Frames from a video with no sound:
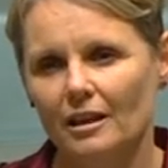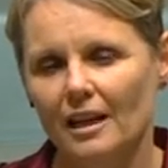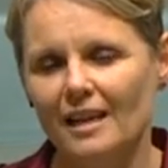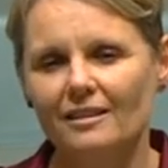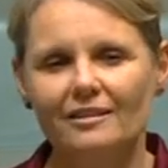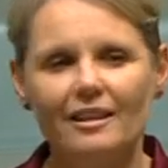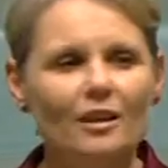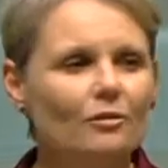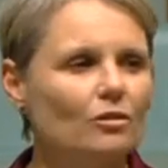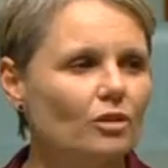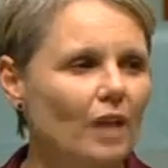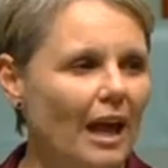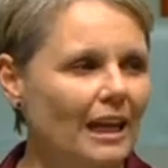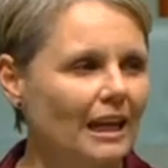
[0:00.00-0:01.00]
Instead of
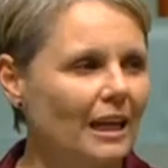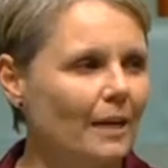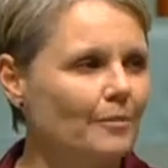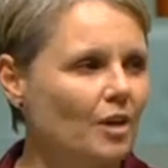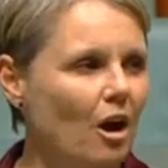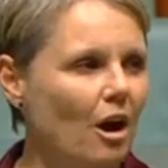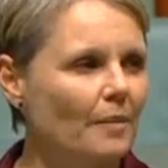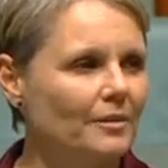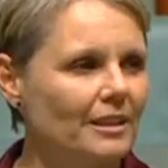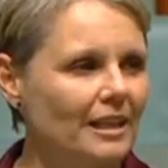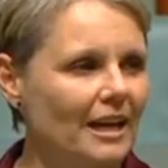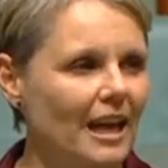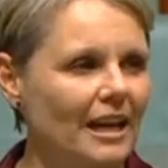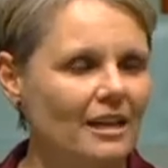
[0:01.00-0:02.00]
taking up time
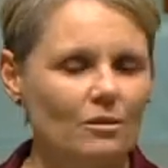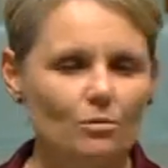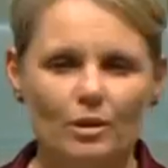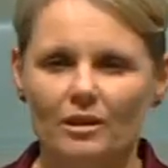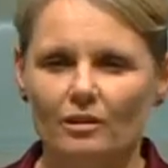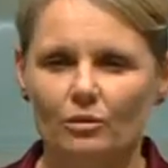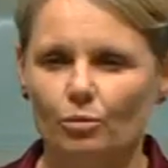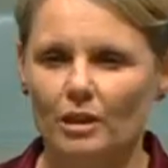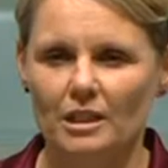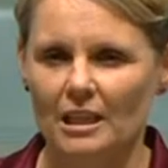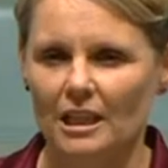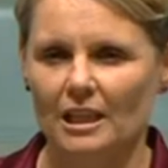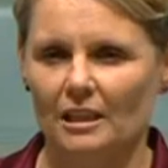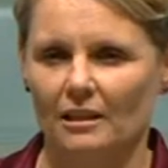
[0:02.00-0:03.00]
today with this
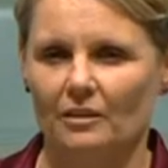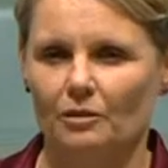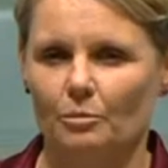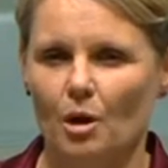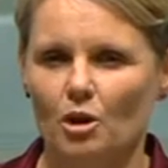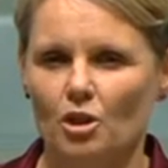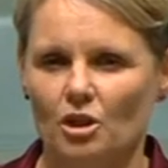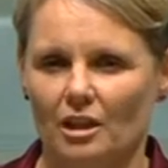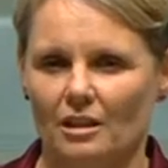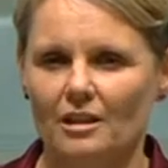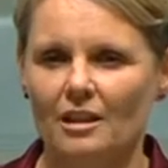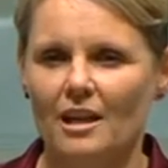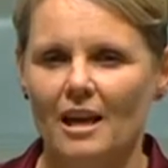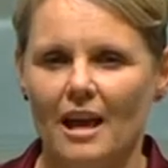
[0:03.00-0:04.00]
ridiculous
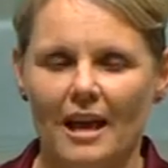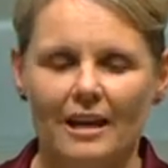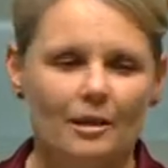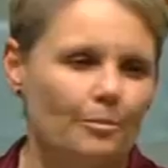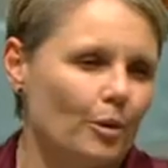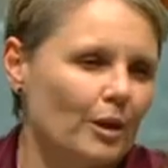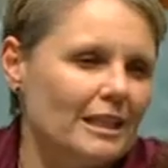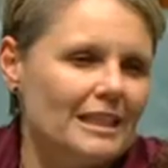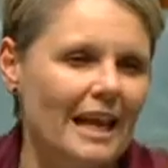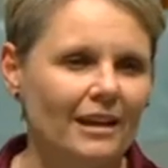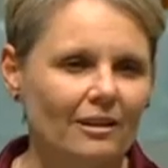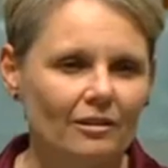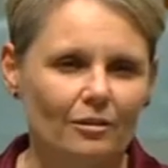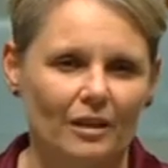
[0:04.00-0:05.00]
motion and a
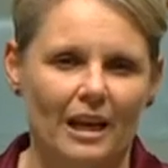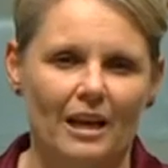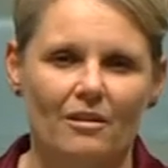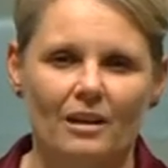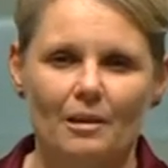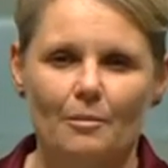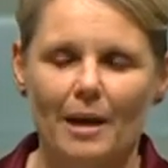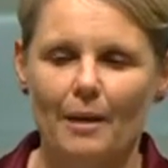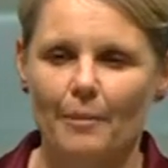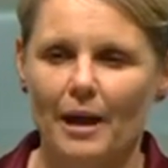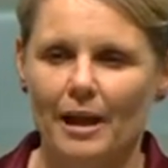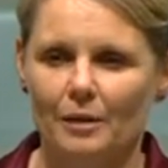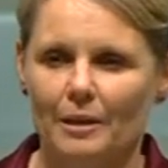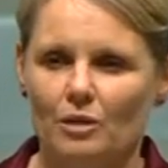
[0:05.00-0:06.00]
pretense of caring about
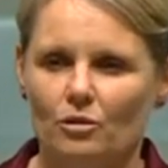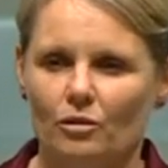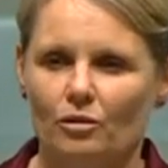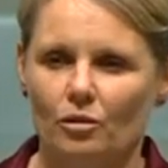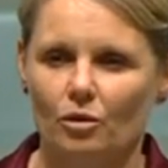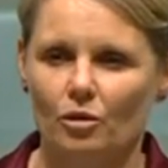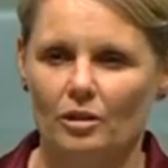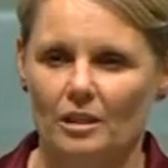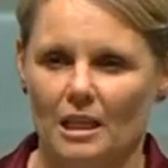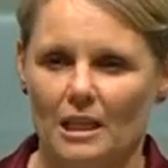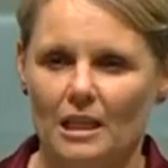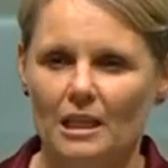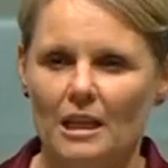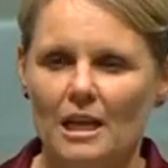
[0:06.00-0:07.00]
parliamentary
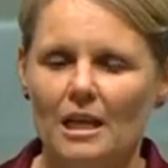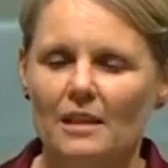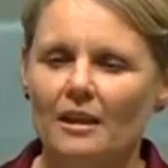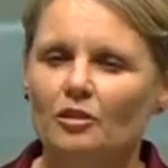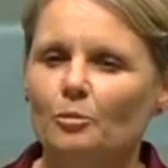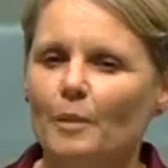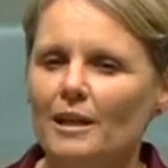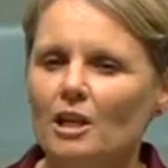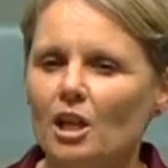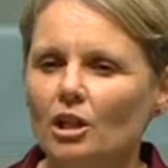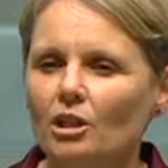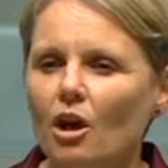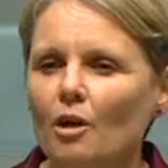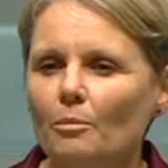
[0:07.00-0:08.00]
scrutiny, they'd spend a
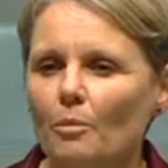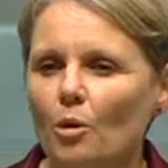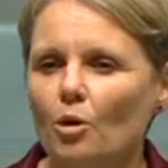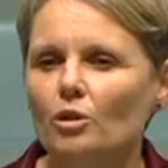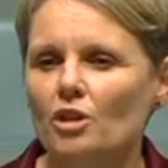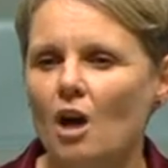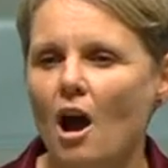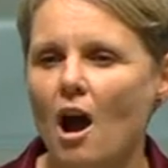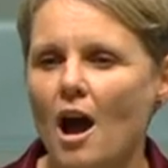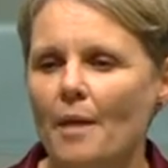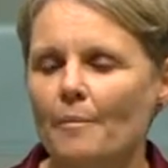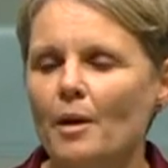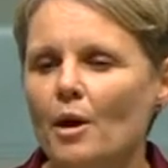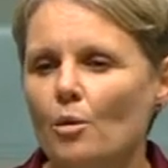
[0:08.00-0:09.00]
lot more
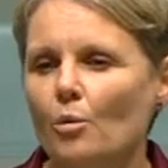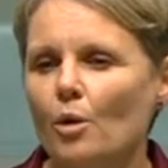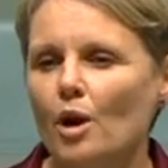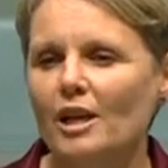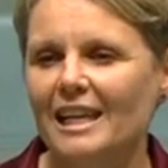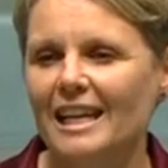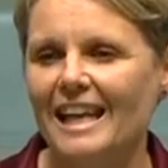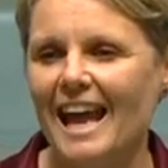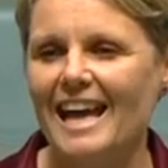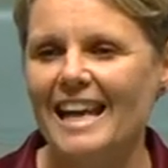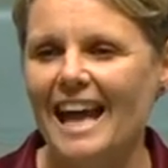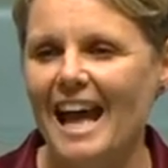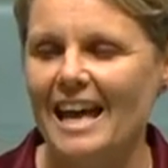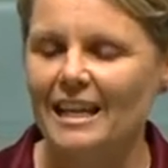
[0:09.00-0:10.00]
time working out
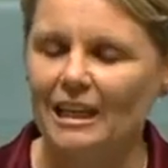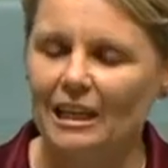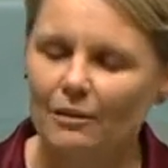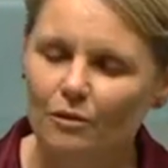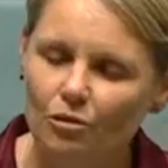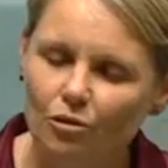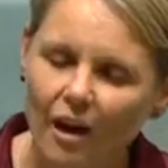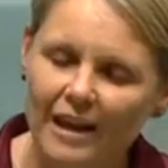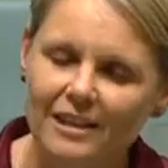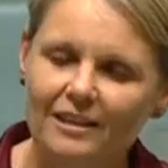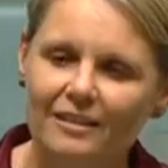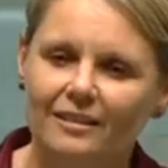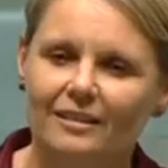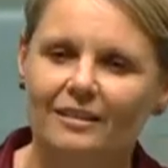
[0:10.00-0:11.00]
how to give greater
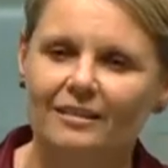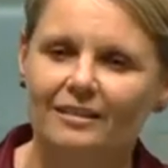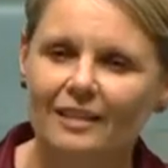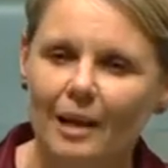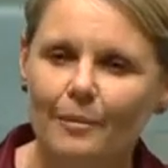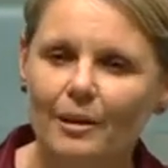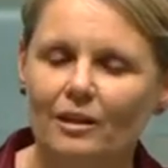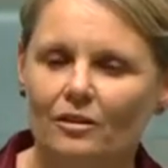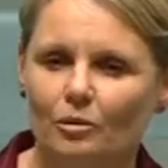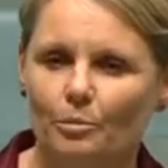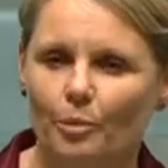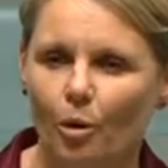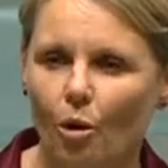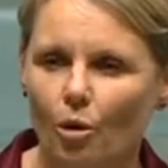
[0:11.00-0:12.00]
systemic
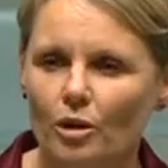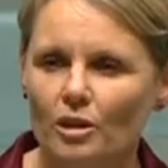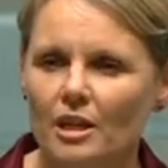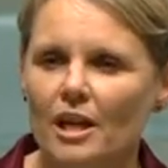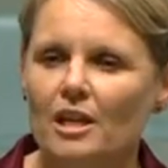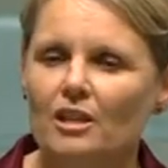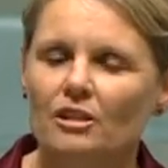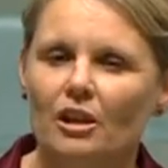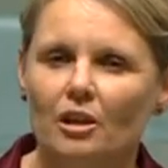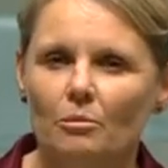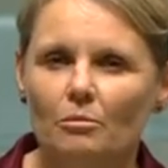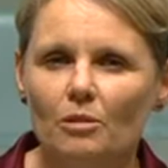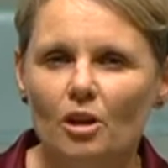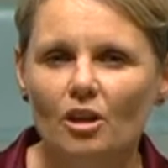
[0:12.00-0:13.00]
support to
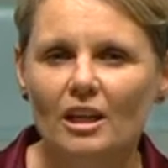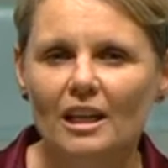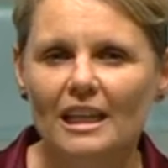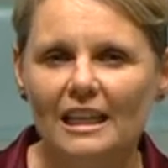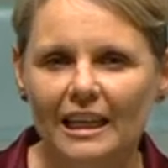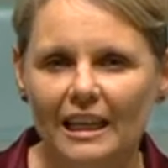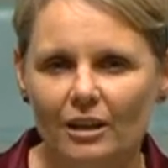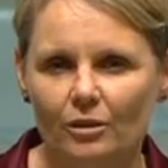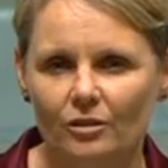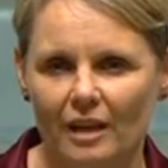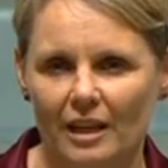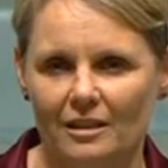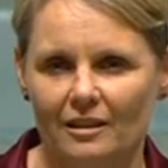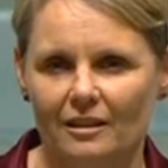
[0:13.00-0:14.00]
community legal
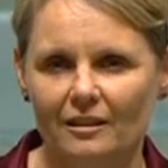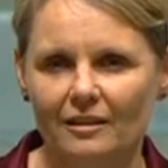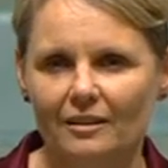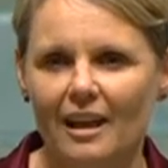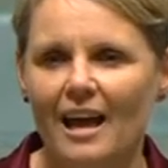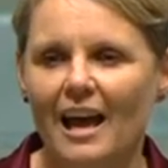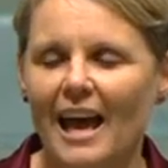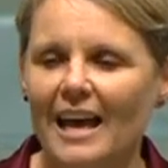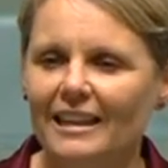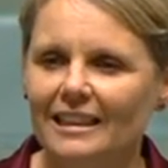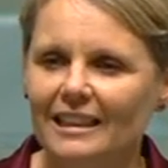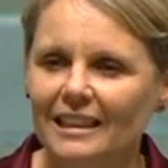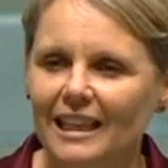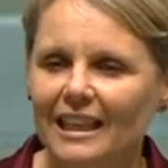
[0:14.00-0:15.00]
centres
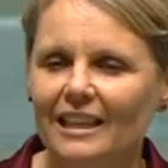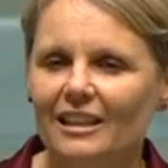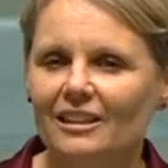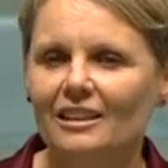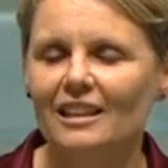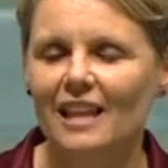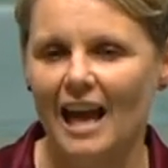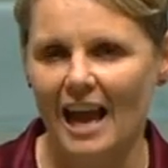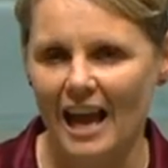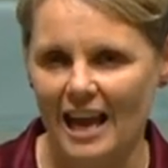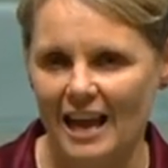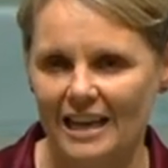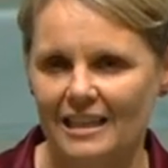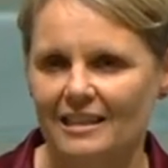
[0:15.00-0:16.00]
and legal
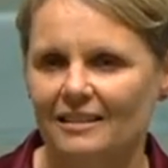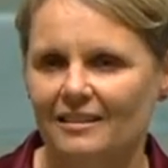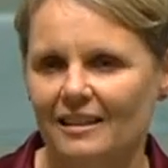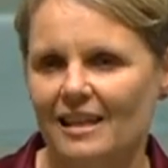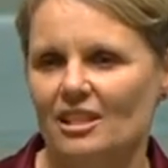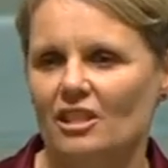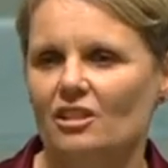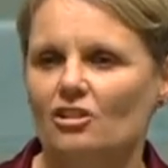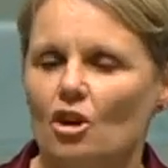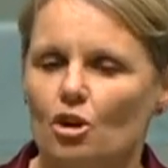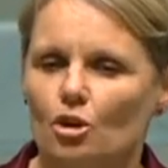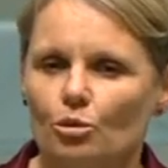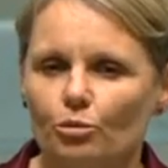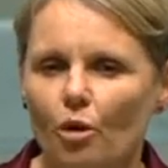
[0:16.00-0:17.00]
aid centres
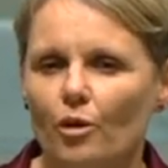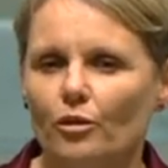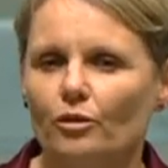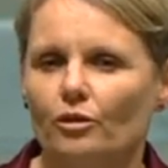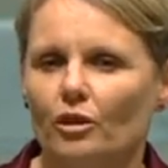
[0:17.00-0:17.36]
across